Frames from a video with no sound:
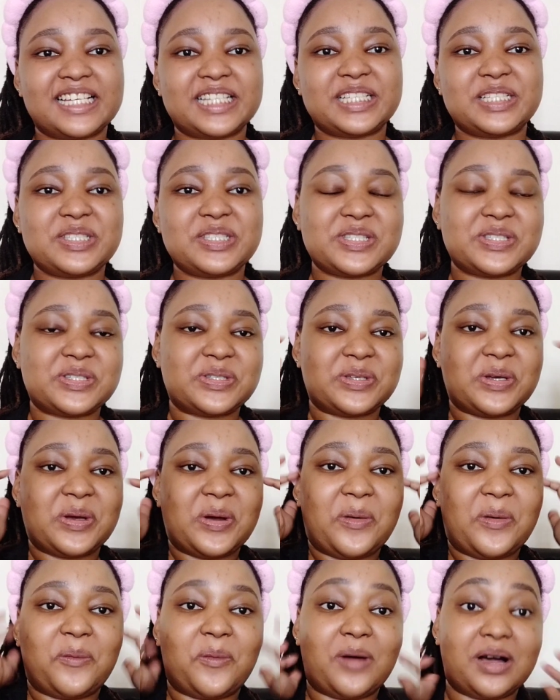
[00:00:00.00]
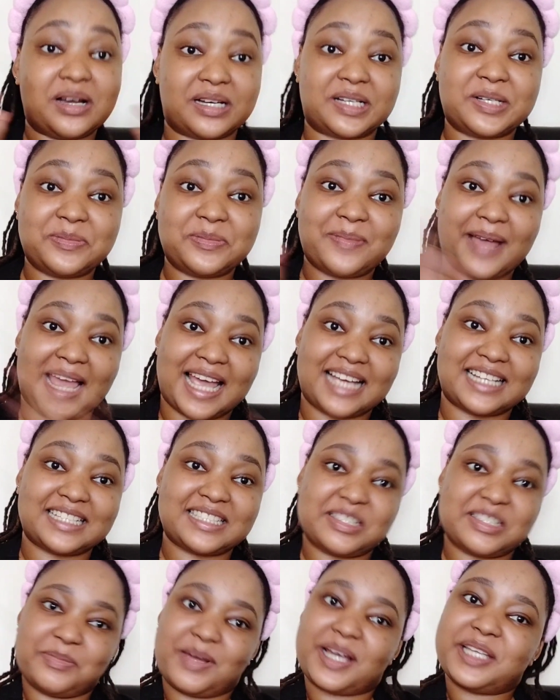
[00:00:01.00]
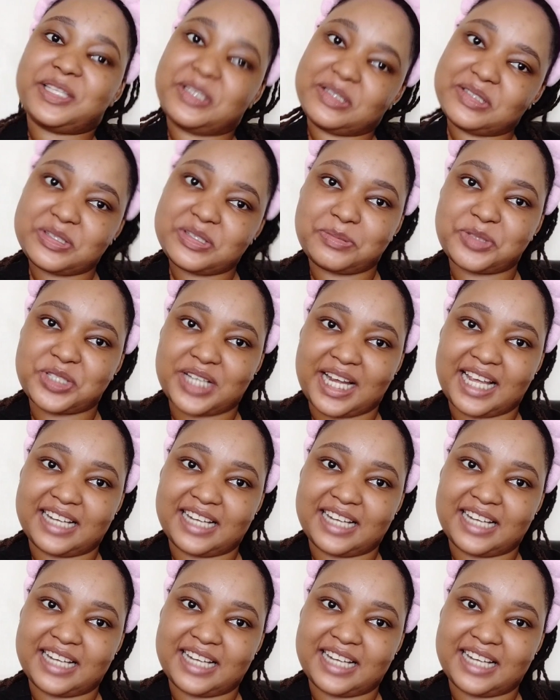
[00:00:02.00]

Guys, welcome back to my YouTube